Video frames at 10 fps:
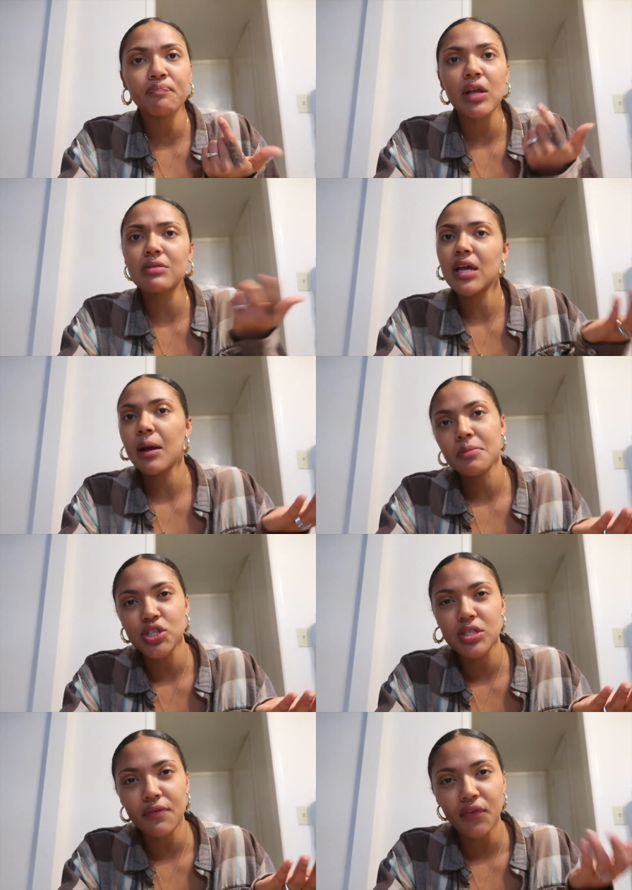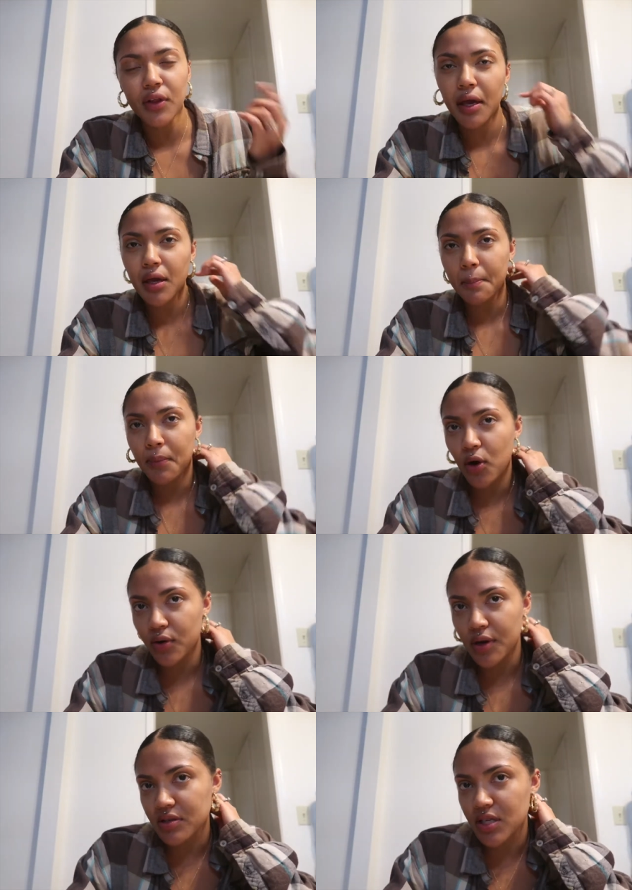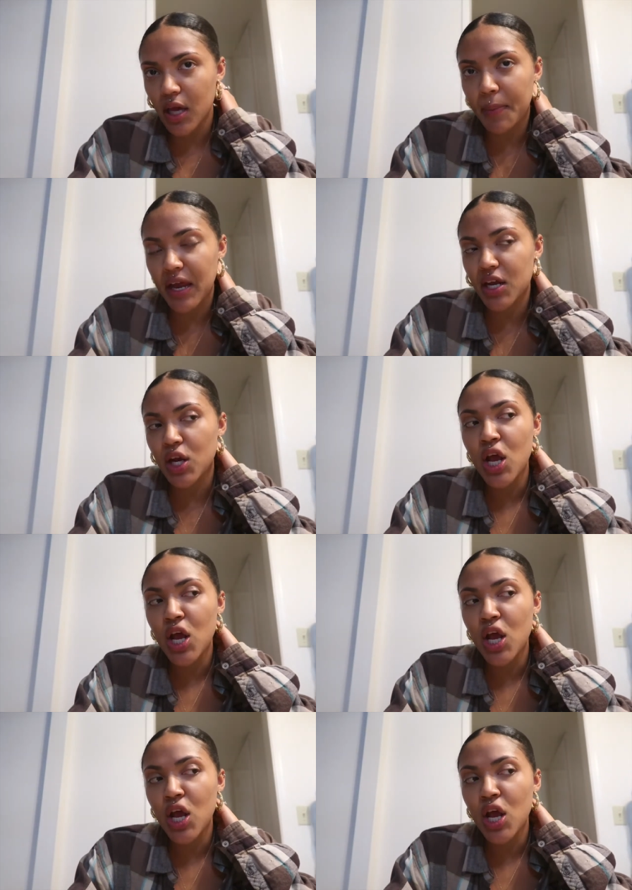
I was like, how much is it for like her nails to get painted?